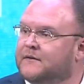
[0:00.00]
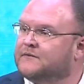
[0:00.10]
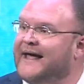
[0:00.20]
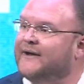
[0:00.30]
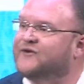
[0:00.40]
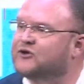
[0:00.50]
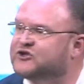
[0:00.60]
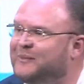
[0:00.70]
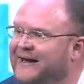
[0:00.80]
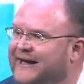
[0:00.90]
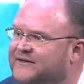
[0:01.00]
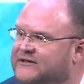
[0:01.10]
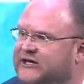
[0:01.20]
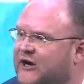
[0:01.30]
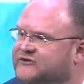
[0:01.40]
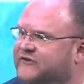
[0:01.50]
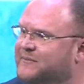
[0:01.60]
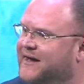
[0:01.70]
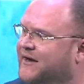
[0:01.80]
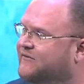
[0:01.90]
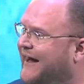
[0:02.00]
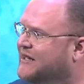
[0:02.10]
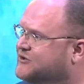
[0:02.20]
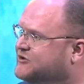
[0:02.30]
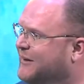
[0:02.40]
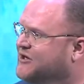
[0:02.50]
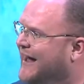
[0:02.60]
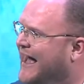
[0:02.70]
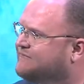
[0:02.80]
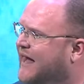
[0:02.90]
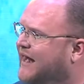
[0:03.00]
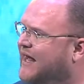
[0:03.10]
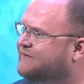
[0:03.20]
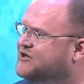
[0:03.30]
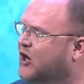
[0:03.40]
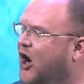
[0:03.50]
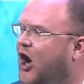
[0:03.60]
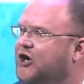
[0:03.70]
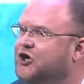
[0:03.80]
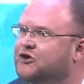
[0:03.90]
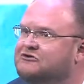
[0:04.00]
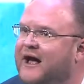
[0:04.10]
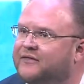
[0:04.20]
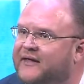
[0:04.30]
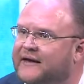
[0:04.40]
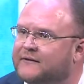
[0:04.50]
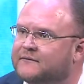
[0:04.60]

that if you speak in the tongues of men and of angels, but you have not love in your heart, you're nothing.